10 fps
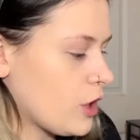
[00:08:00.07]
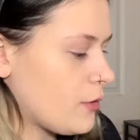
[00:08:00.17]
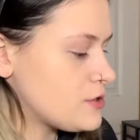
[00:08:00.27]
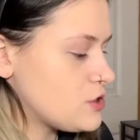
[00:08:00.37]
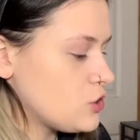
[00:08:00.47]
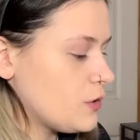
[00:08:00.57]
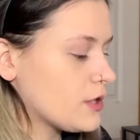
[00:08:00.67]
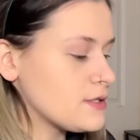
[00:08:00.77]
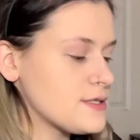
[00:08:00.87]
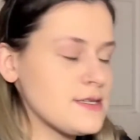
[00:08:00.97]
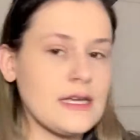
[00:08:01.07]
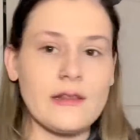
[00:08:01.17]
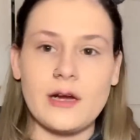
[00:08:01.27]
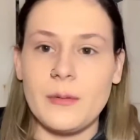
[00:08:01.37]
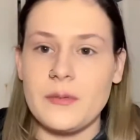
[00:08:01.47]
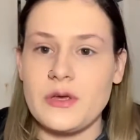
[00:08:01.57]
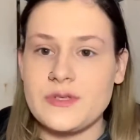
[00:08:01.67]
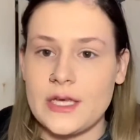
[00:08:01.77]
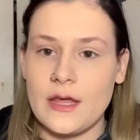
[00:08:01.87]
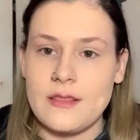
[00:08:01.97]
gonna go into concealer. I'm gonna be
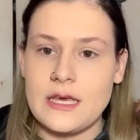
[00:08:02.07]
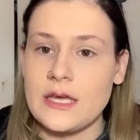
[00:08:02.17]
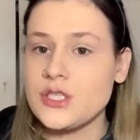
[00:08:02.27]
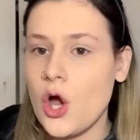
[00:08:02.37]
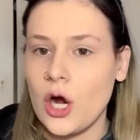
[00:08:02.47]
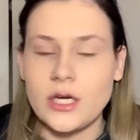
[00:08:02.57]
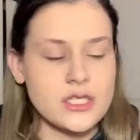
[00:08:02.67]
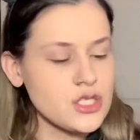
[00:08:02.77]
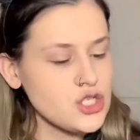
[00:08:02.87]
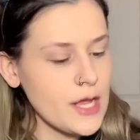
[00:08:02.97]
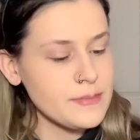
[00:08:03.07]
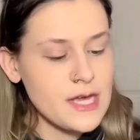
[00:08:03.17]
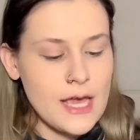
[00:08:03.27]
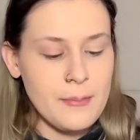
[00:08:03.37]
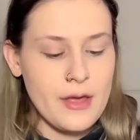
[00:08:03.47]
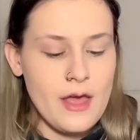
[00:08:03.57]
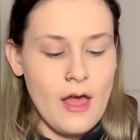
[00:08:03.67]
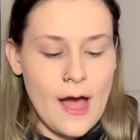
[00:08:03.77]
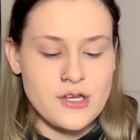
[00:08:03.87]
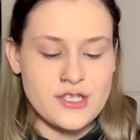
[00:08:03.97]
using the Tarte Shape Tape.
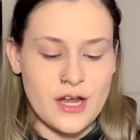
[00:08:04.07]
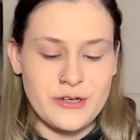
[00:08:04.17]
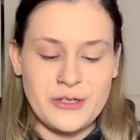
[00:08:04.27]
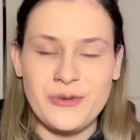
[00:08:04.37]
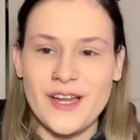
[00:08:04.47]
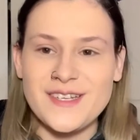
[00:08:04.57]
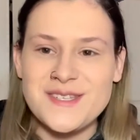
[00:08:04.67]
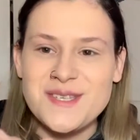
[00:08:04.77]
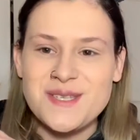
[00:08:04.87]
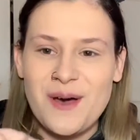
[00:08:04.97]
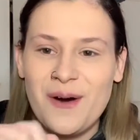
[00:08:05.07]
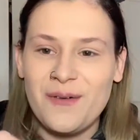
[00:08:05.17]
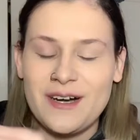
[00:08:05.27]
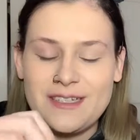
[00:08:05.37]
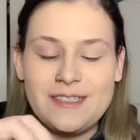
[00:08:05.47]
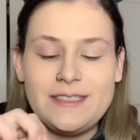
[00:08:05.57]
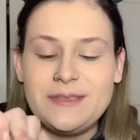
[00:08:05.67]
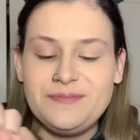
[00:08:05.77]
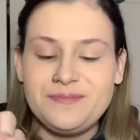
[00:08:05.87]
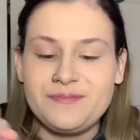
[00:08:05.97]
I just got a new one, so
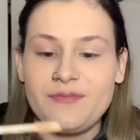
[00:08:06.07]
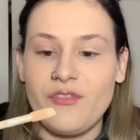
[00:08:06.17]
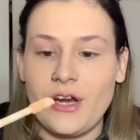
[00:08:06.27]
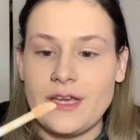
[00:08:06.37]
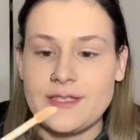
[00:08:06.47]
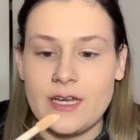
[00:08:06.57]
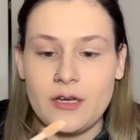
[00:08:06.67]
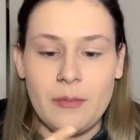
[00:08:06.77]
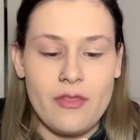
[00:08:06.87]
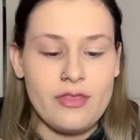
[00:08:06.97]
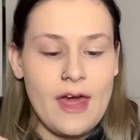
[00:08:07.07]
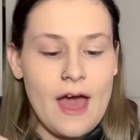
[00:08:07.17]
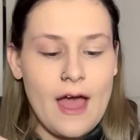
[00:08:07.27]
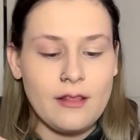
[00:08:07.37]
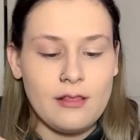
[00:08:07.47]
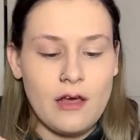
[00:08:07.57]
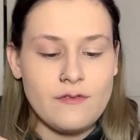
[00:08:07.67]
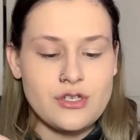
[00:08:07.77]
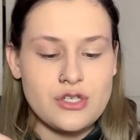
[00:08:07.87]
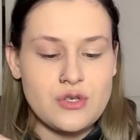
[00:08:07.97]
very excited about that. I
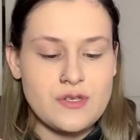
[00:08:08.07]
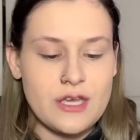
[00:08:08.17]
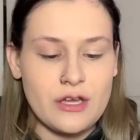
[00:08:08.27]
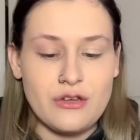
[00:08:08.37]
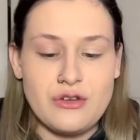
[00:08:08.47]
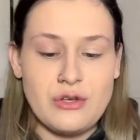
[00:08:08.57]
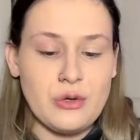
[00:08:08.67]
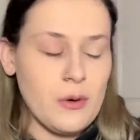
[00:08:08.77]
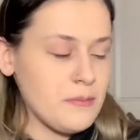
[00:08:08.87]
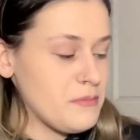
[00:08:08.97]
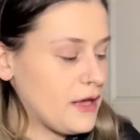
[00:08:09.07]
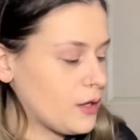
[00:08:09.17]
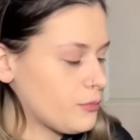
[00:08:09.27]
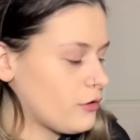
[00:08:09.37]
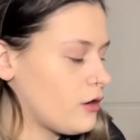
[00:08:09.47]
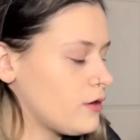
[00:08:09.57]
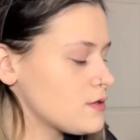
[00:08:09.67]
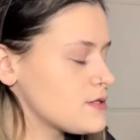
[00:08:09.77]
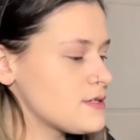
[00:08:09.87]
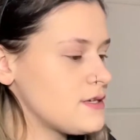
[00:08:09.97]
love just using new makeup
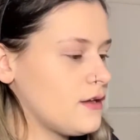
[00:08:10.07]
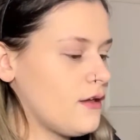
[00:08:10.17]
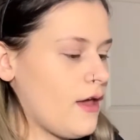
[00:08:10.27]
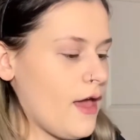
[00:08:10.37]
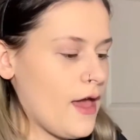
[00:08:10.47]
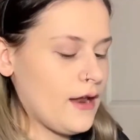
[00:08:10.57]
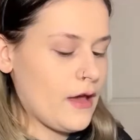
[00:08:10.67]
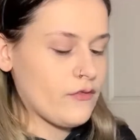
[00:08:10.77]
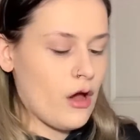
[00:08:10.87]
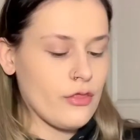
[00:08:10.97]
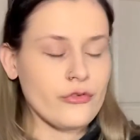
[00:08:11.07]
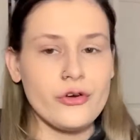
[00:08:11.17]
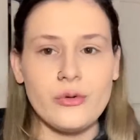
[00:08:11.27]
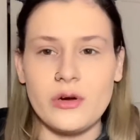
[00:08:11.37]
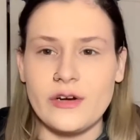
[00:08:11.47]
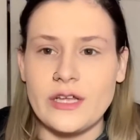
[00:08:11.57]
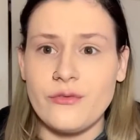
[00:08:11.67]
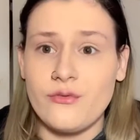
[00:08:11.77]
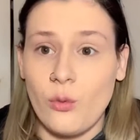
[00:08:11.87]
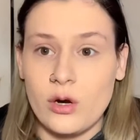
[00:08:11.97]
products, and I've gone through already
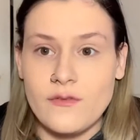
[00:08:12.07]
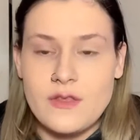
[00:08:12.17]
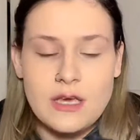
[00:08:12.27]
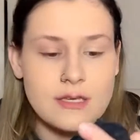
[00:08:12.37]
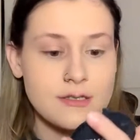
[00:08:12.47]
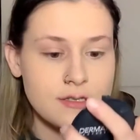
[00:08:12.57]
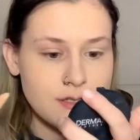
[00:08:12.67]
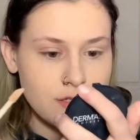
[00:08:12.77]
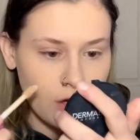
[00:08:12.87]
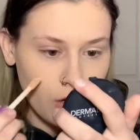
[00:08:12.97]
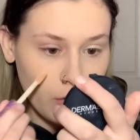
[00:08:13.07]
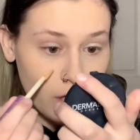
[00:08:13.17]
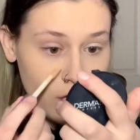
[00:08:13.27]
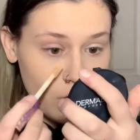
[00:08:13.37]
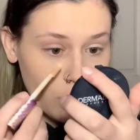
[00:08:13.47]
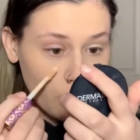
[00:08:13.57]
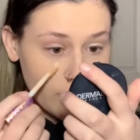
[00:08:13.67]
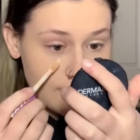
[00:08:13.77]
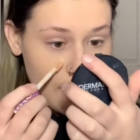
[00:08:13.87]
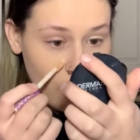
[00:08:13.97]
4 of these, so you
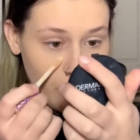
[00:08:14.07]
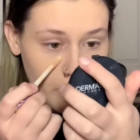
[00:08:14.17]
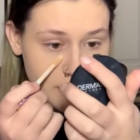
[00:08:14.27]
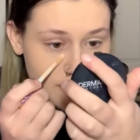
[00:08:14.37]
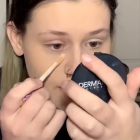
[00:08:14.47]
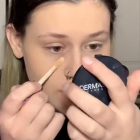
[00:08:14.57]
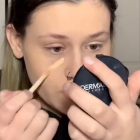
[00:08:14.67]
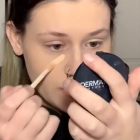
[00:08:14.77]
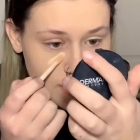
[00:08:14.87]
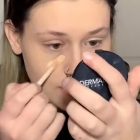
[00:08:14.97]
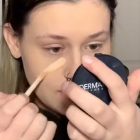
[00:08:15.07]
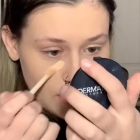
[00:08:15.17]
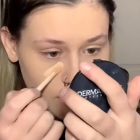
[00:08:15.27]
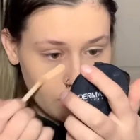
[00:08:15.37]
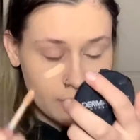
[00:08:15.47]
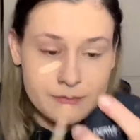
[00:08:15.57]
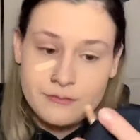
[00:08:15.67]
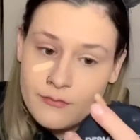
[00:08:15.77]
could tell I'm obsessed with this concealer.